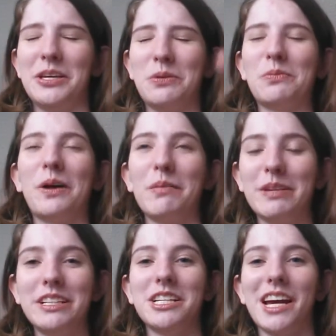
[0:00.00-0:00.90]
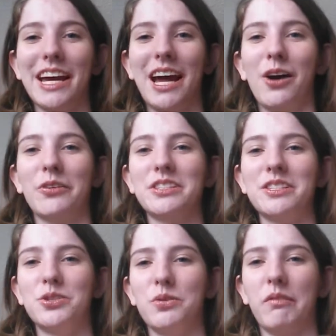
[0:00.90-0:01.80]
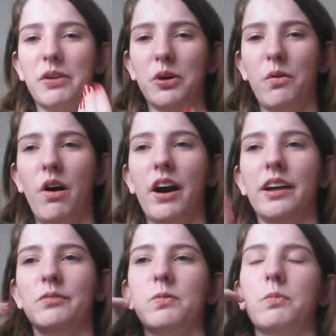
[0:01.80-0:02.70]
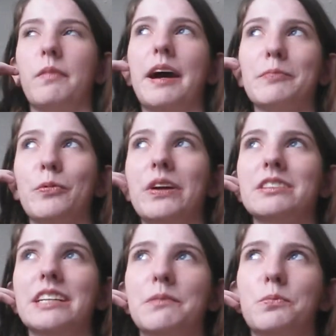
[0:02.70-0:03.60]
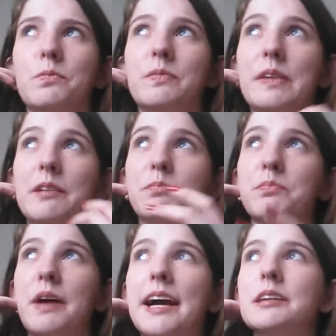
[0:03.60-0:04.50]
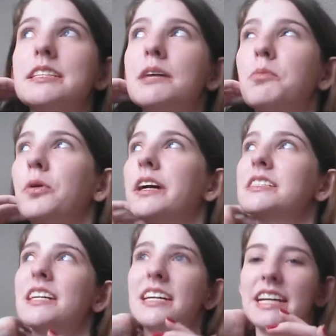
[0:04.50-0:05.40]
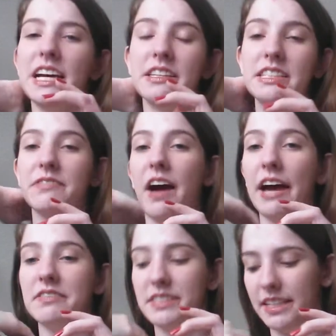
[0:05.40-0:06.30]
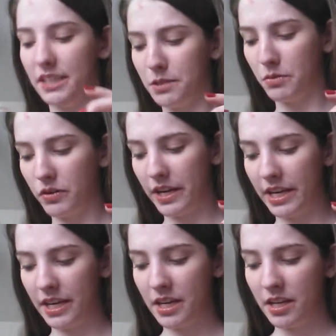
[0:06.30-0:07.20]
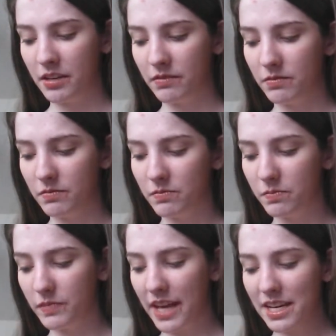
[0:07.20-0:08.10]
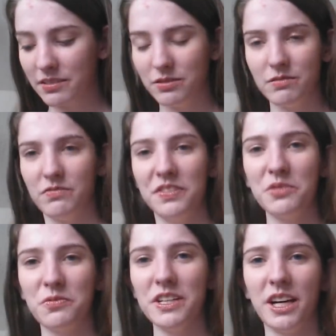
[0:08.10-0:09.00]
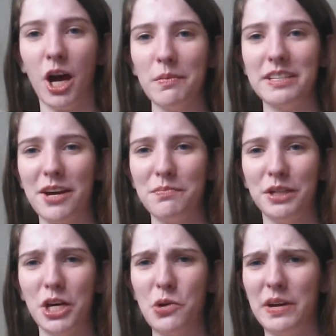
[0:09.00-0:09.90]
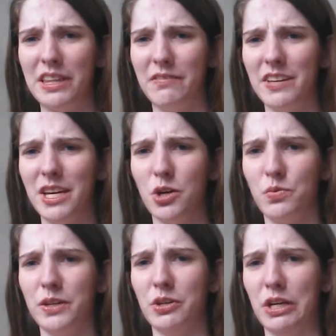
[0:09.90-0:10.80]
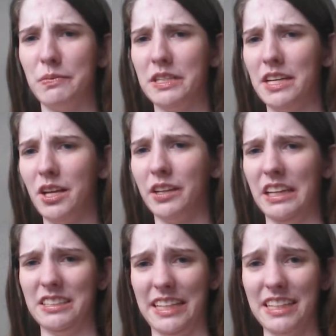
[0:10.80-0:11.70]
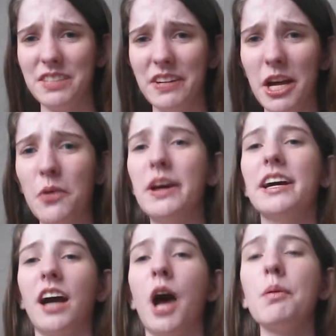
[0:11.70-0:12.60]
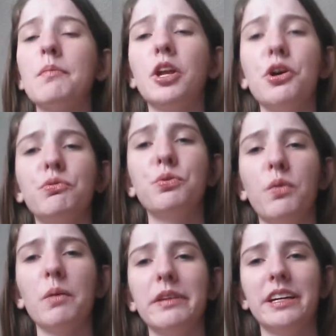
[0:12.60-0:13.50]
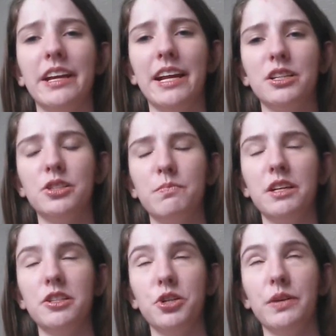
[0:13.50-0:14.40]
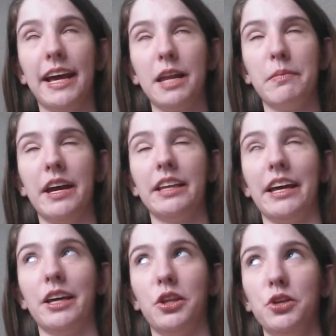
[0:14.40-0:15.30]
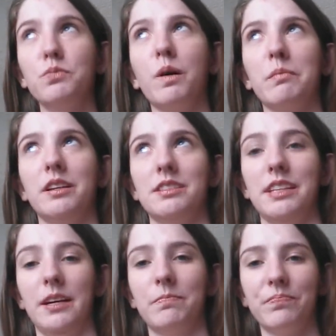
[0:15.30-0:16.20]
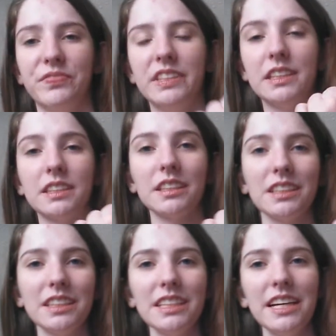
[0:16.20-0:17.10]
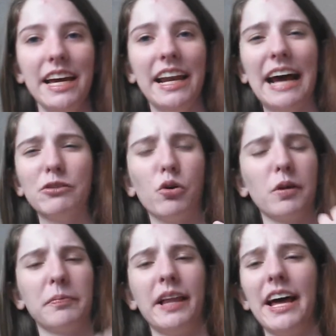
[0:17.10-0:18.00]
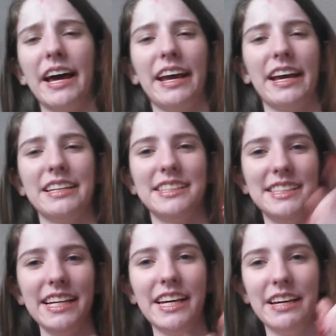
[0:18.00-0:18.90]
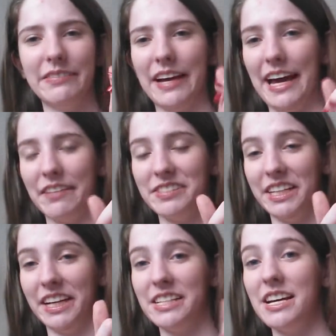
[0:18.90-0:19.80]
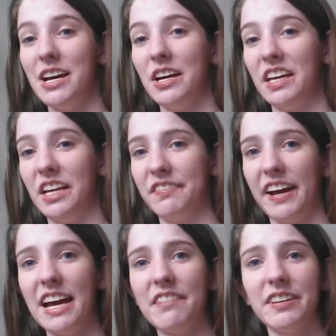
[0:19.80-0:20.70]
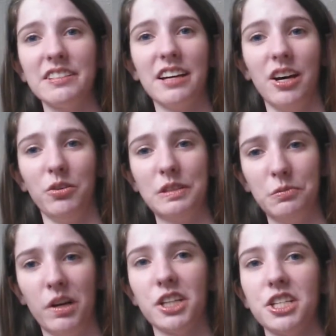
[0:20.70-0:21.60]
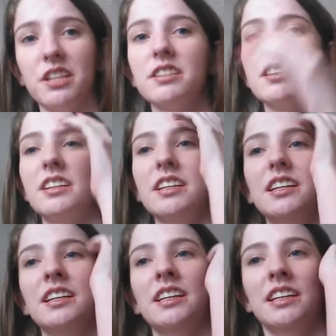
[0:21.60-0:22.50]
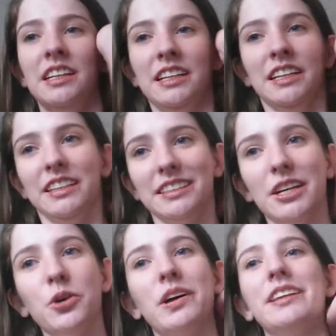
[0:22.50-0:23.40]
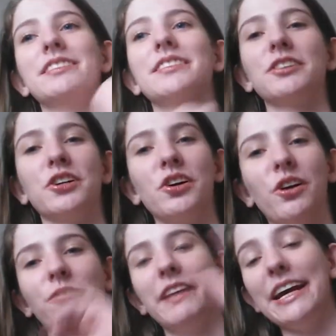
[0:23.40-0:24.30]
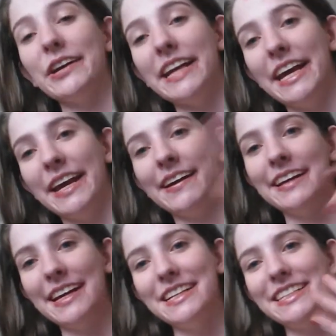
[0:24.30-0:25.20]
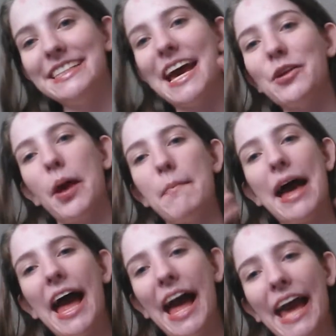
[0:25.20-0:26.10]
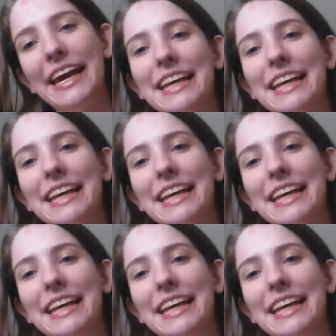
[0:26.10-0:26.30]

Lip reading: you want me to check out to review on from my point of standpoint and see if I've seen them already, heck, feel free to comment down below in the video where you hear me telling us, like this video, comment below if you want me to do an anime that you want me to see. And I will reply and see if I have seen it, and if I haven't, I will watch it. So, this is your girl, Flared here. Cheese out. Bye!